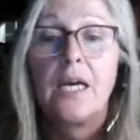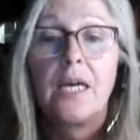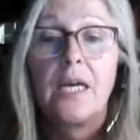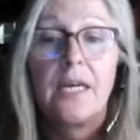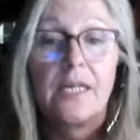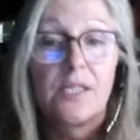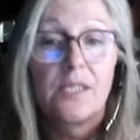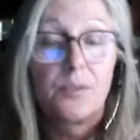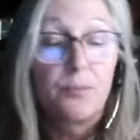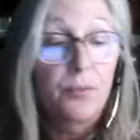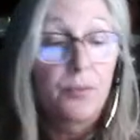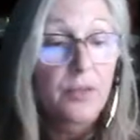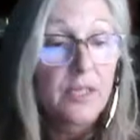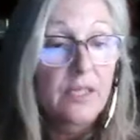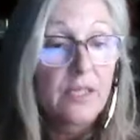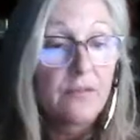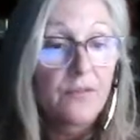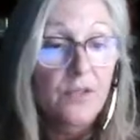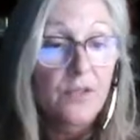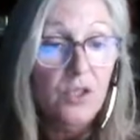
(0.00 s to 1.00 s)
It's
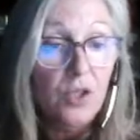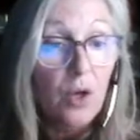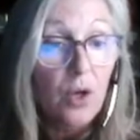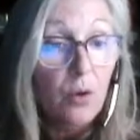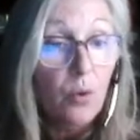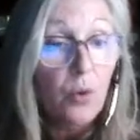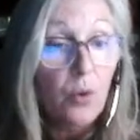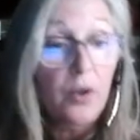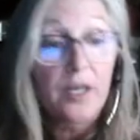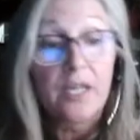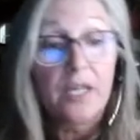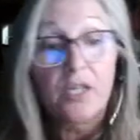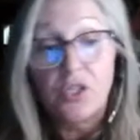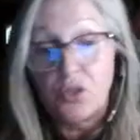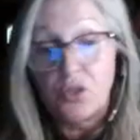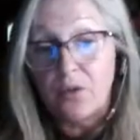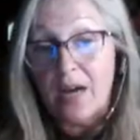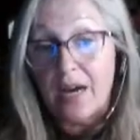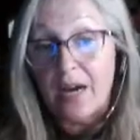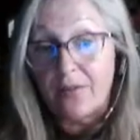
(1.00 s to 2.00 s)
brief, it's goal oriented.
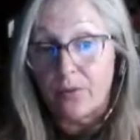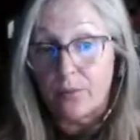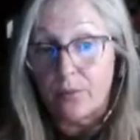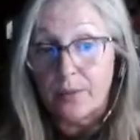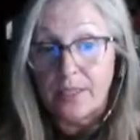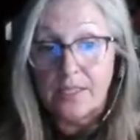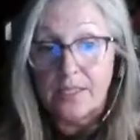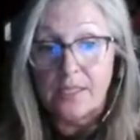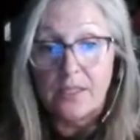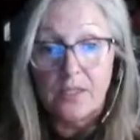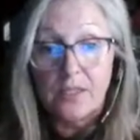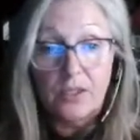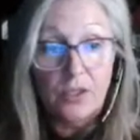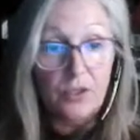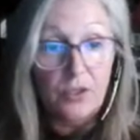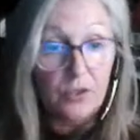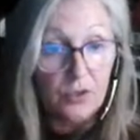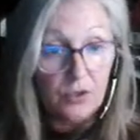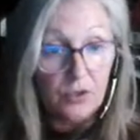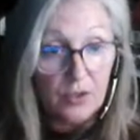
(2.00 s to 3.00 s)
You have a reason that
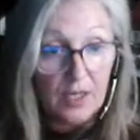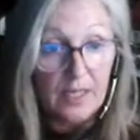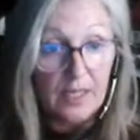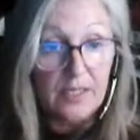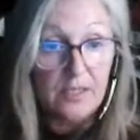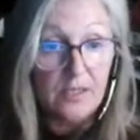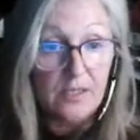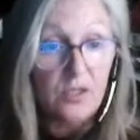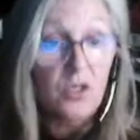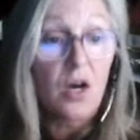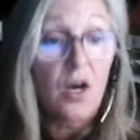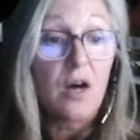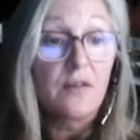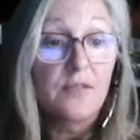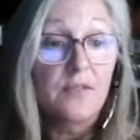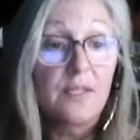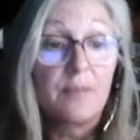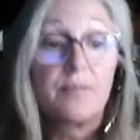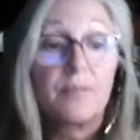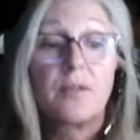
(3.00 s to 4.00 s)
you're trying to solve
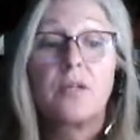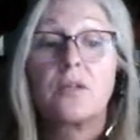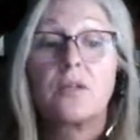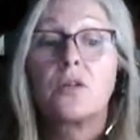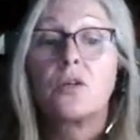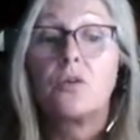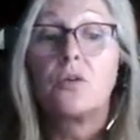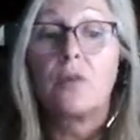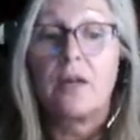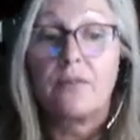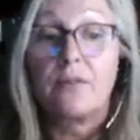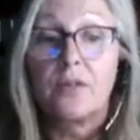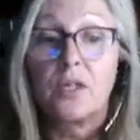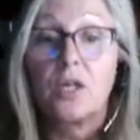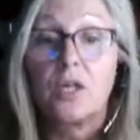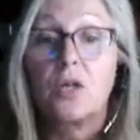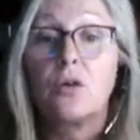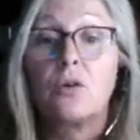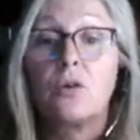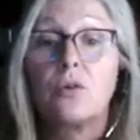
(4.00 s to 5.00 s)
something, you have a
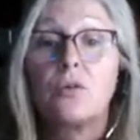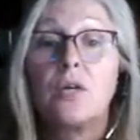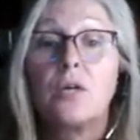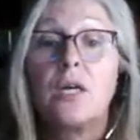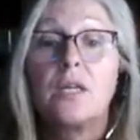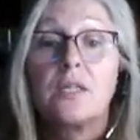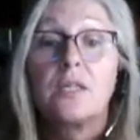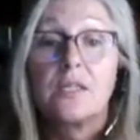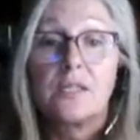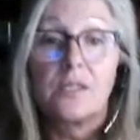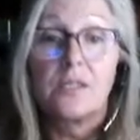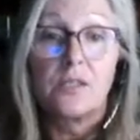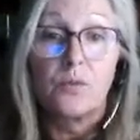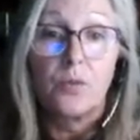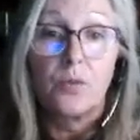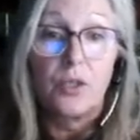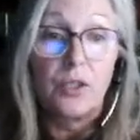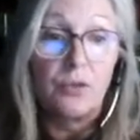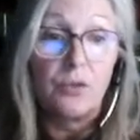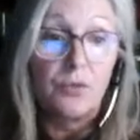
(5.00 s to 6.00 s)
goal, this is
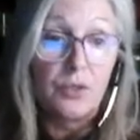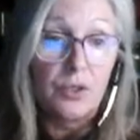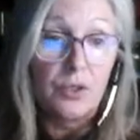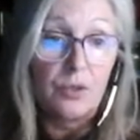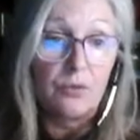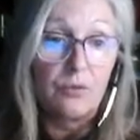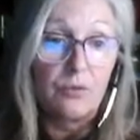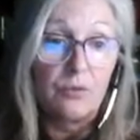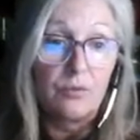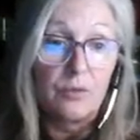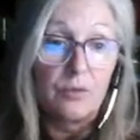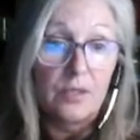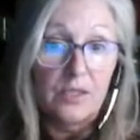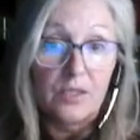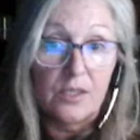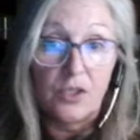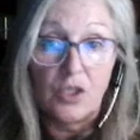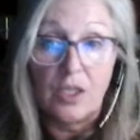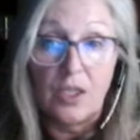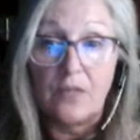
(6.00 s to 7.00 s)
what you do,
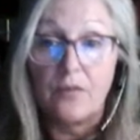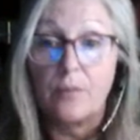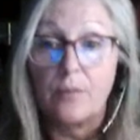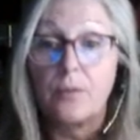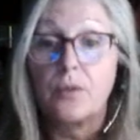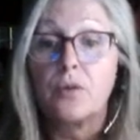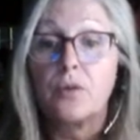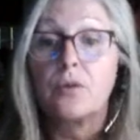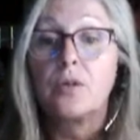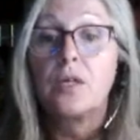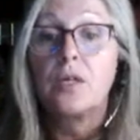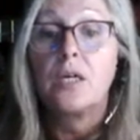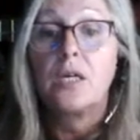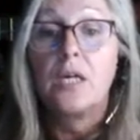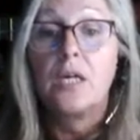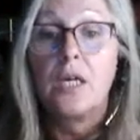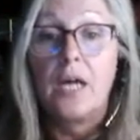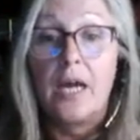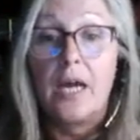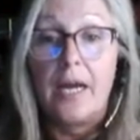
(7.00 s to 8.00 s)
it's achievable,
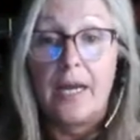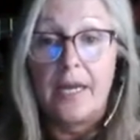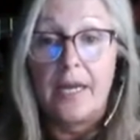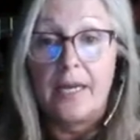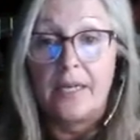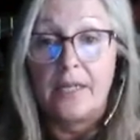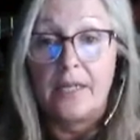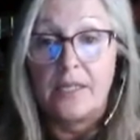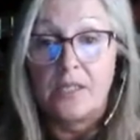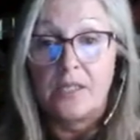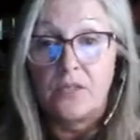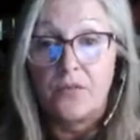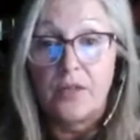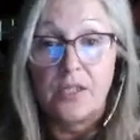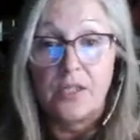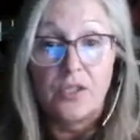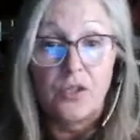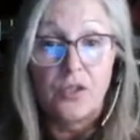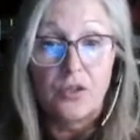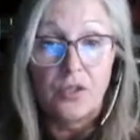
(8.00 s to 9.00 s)
and it's
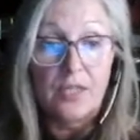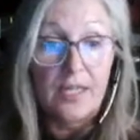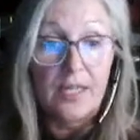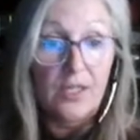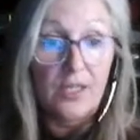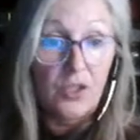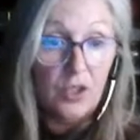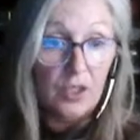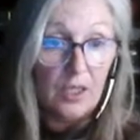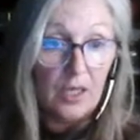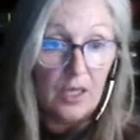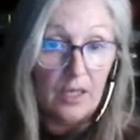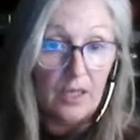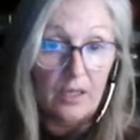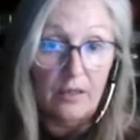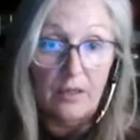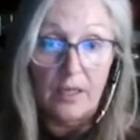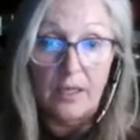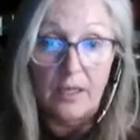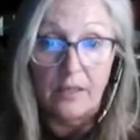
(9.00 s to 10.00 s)
very strategic,
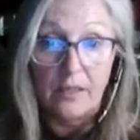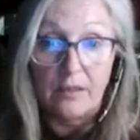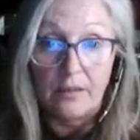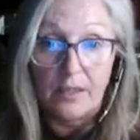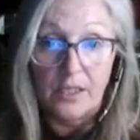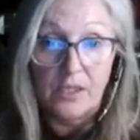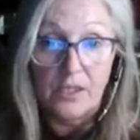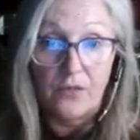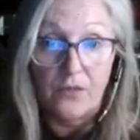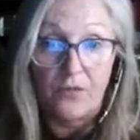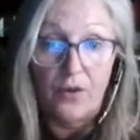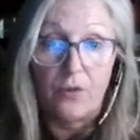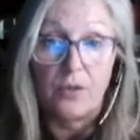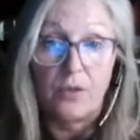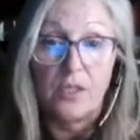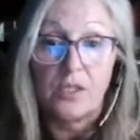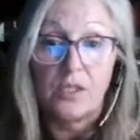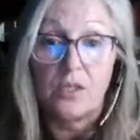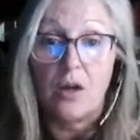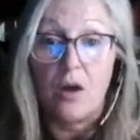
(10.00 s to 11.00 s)
and it's
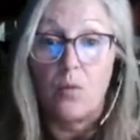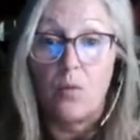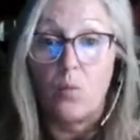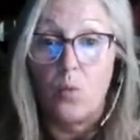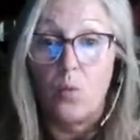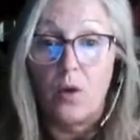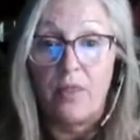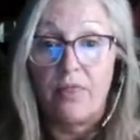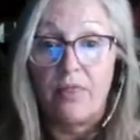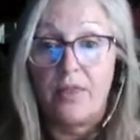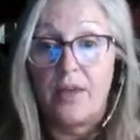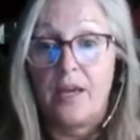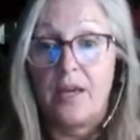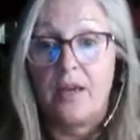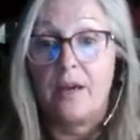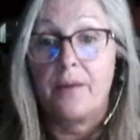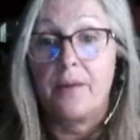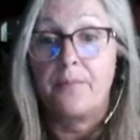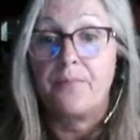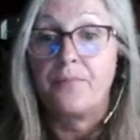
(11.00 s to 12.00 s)
focused on one thing,
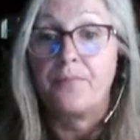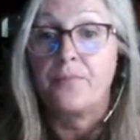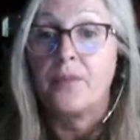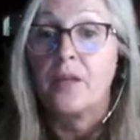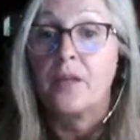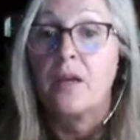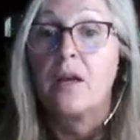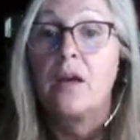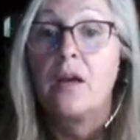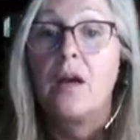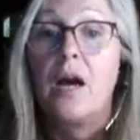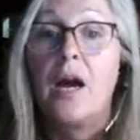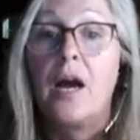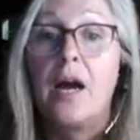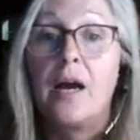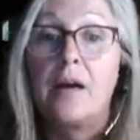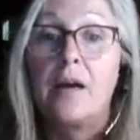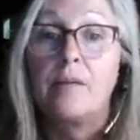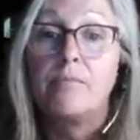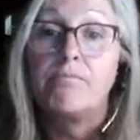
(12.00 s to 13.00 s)

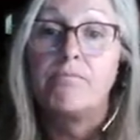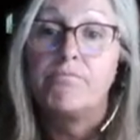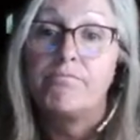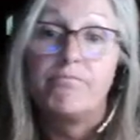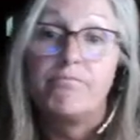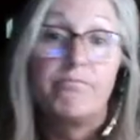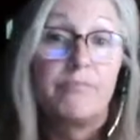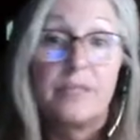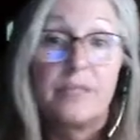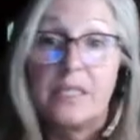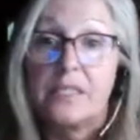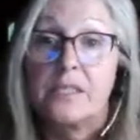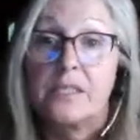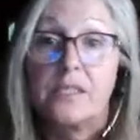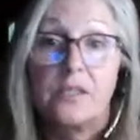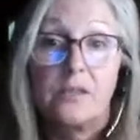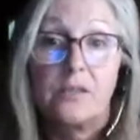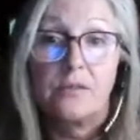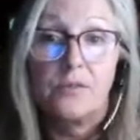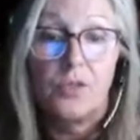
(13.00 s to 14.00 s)
because
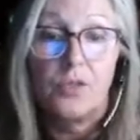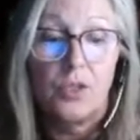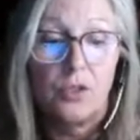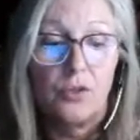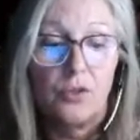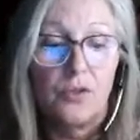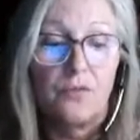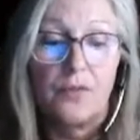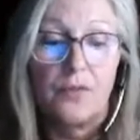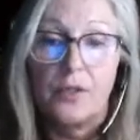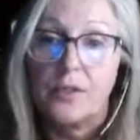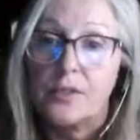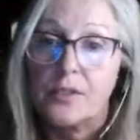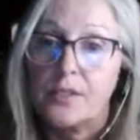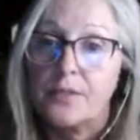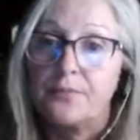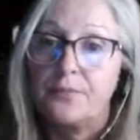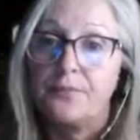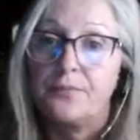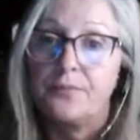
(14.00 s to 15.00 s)
it's solution focused.